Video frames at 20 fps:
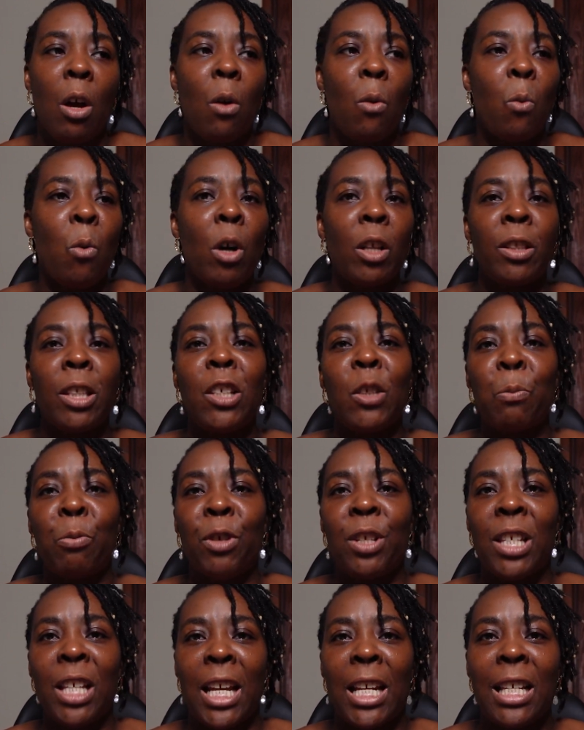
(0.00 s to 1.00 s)
What this
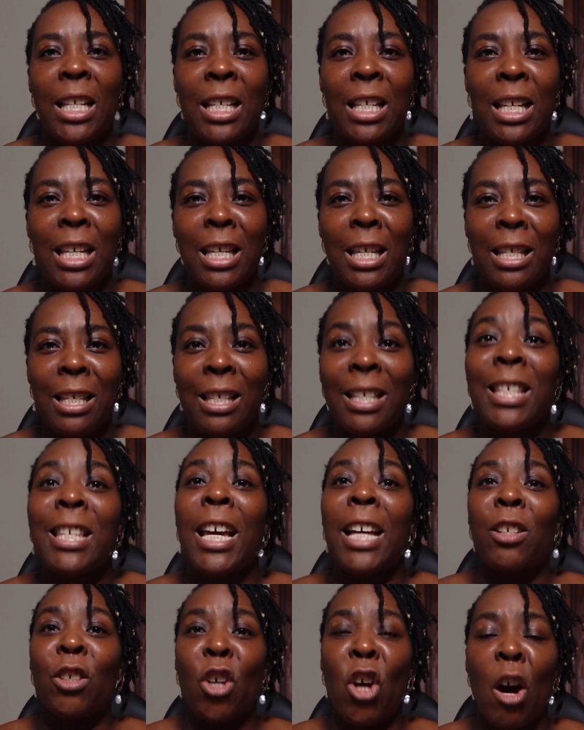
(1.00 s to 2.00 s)
presents is,
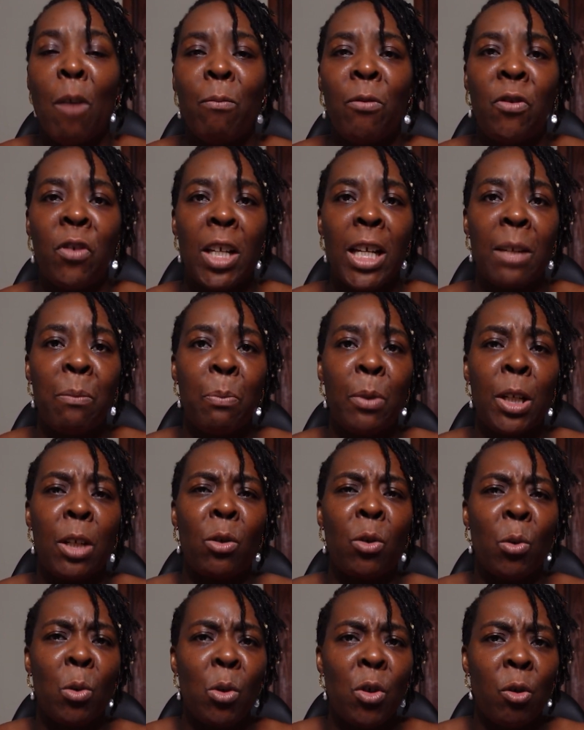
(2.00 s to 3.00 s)
yes, conflict, but
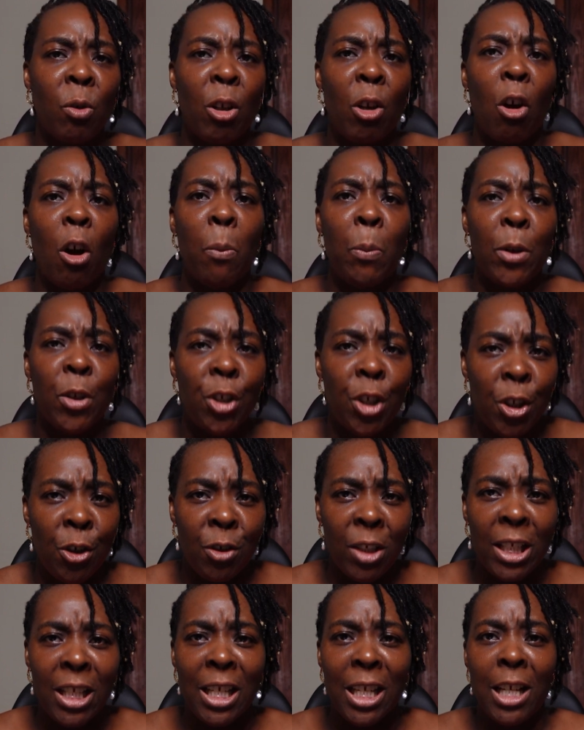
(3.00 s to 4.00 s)
it's also an
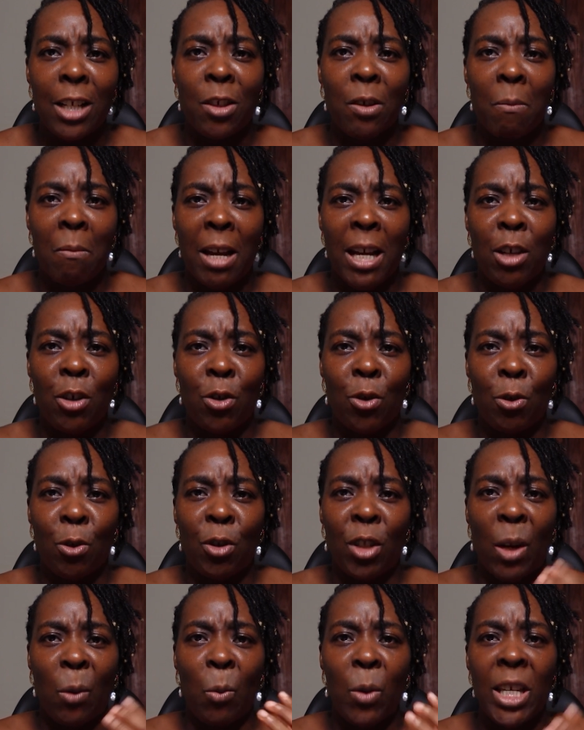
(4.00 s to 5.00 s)
opportunity to make sure
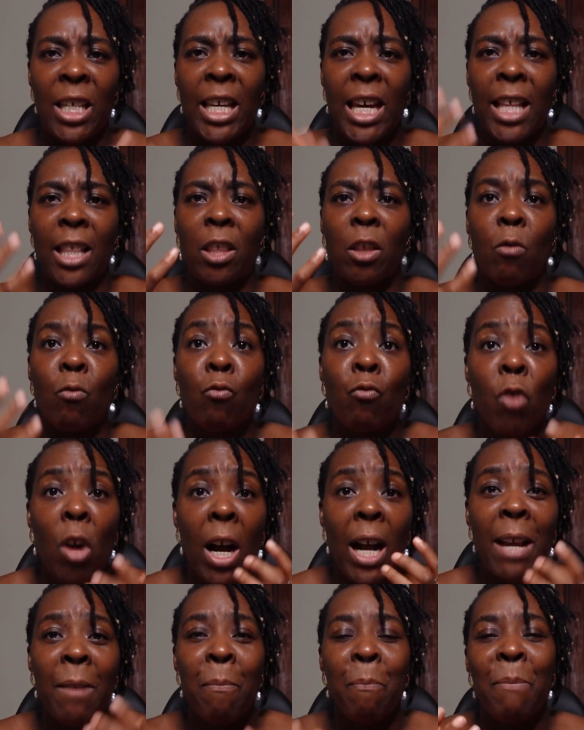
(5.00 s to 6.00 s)
that we get the
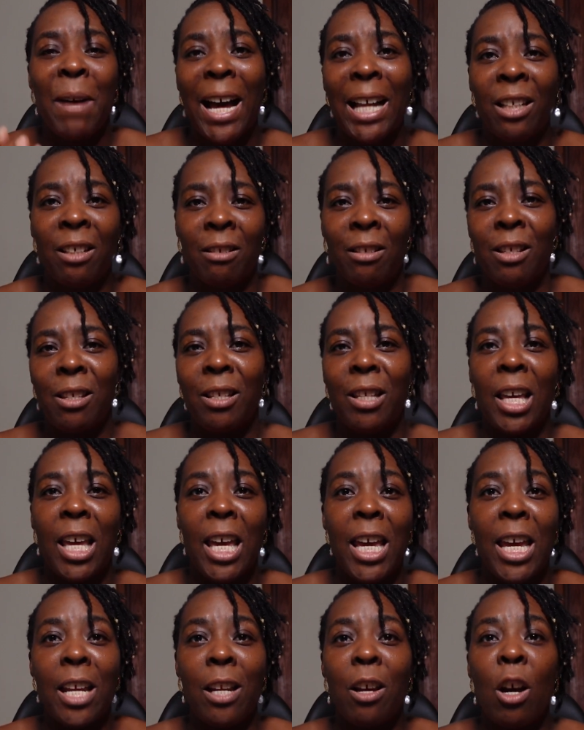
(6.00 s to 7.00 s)
right balance
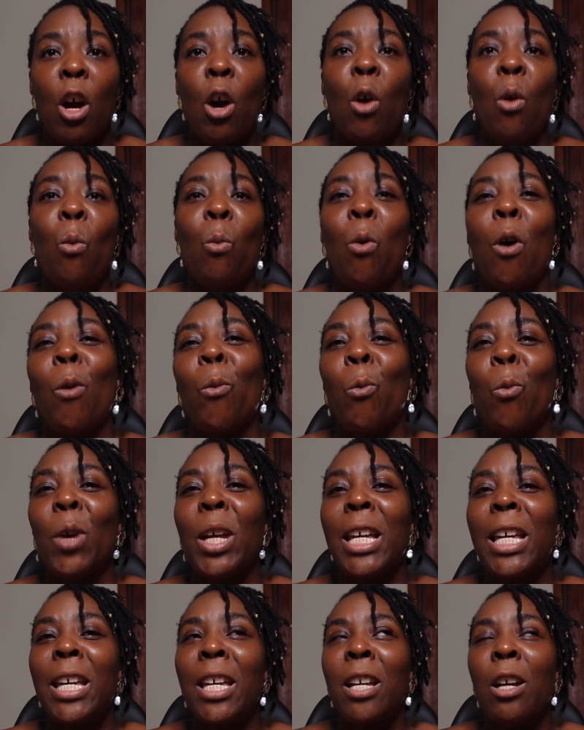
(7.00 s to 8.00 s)
in what
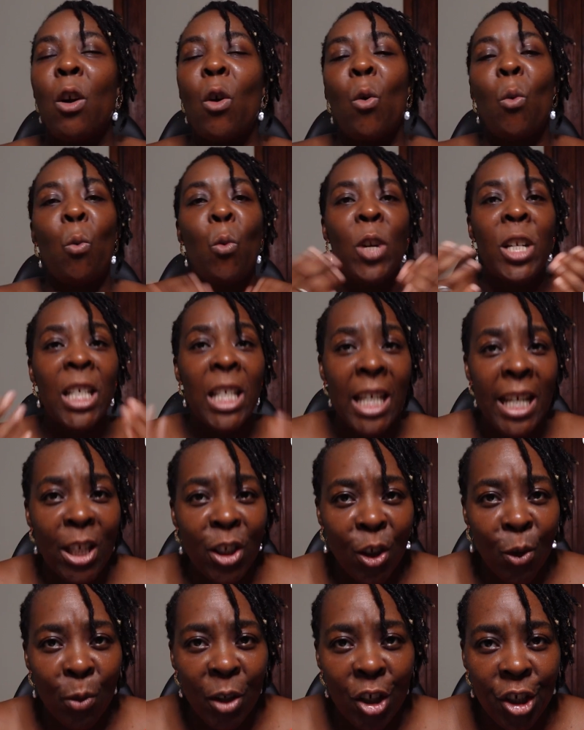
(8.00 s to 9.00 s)
we need
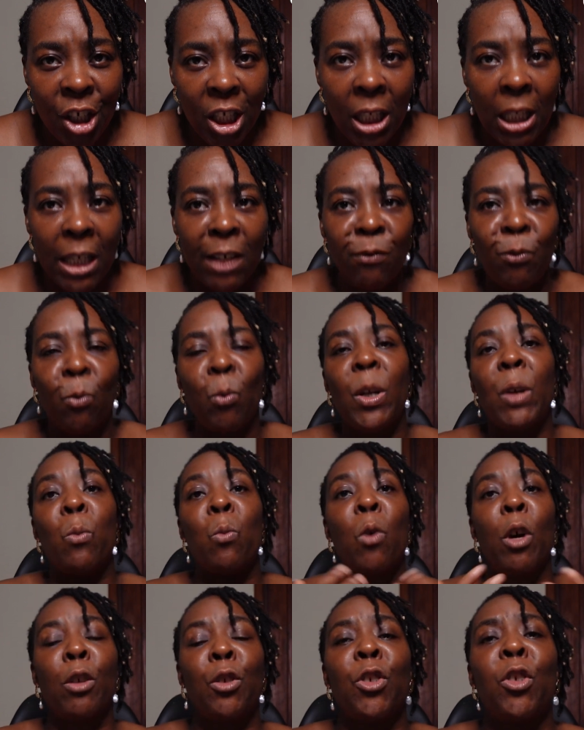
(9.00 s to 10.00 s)
to achieve, we
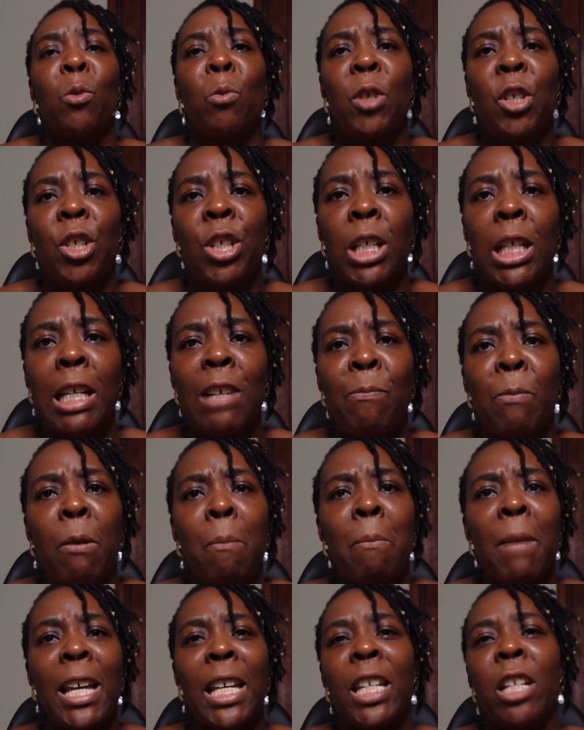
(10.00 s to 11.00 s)
want to achieve,
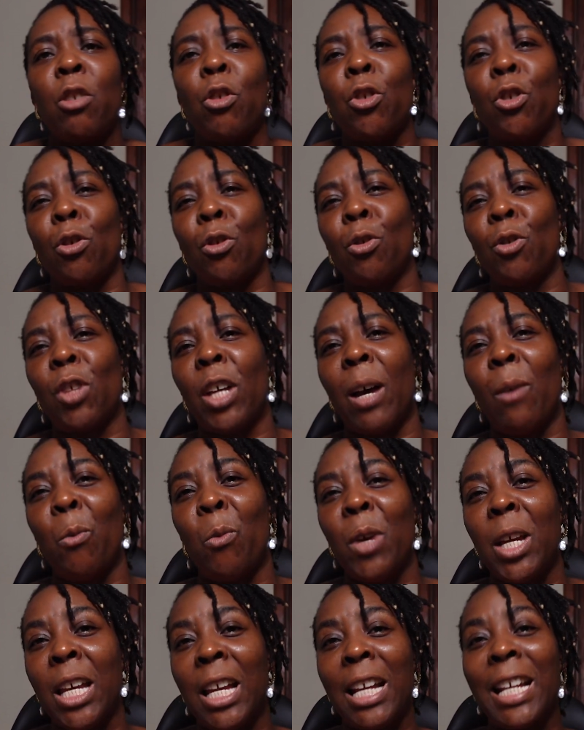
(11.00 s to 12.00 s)
but making sure that
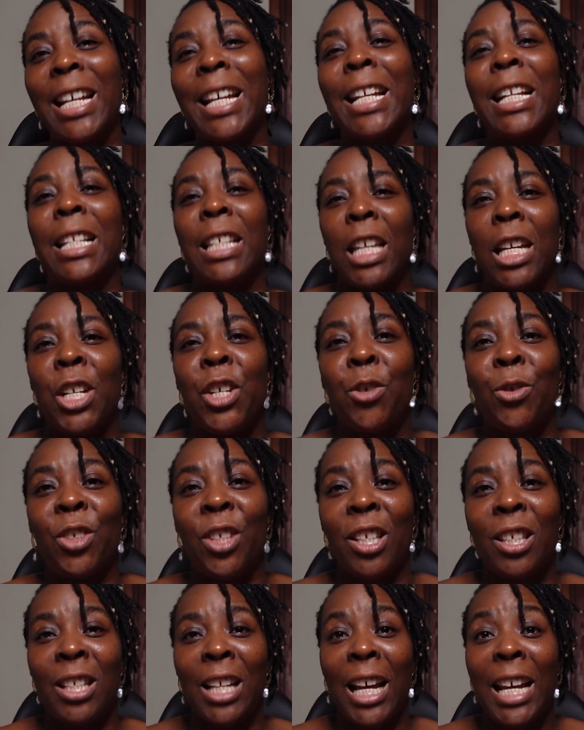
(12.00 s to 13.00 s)
we continue
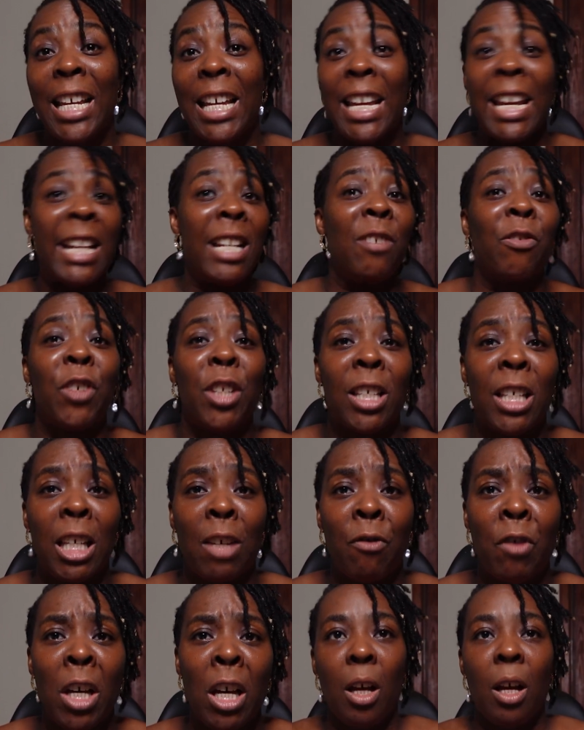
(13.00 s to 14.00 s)
to stay
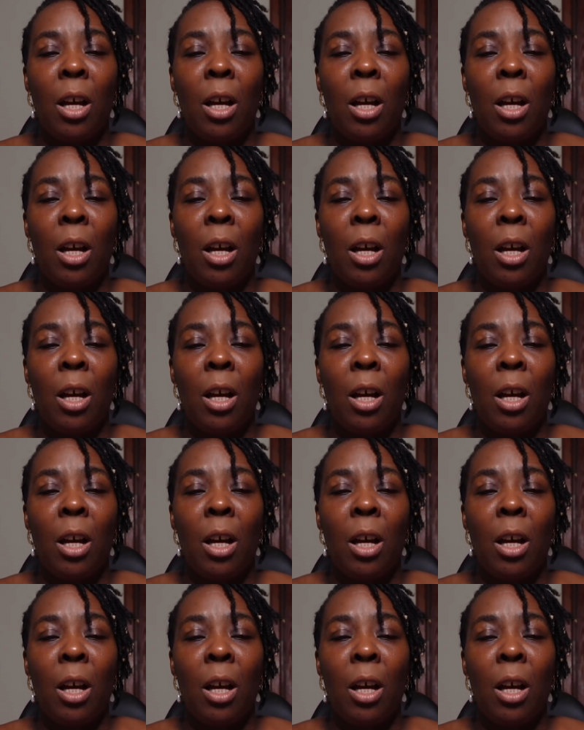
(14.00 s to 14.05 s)
innovative.